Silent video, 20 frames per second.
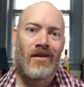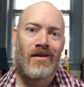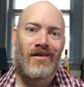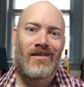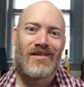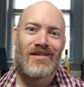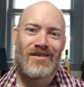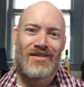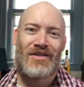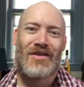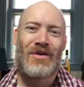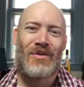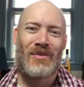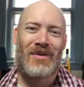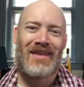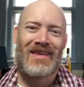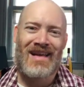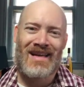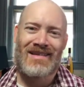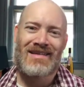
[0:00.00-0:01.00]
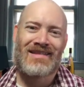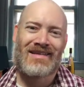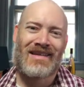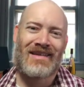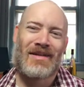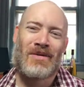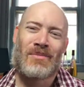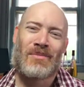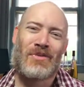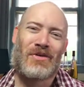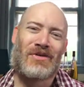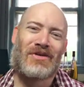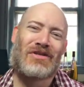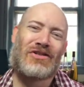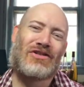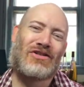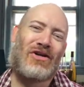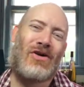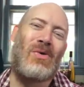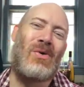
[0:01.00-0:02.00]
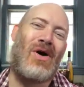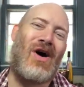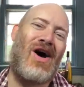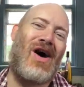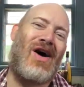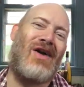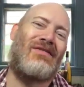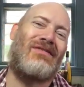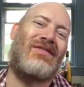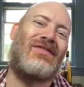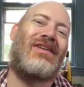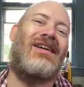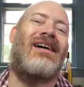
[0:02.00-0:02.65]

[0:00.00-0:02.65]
So with that said, I'm going to show off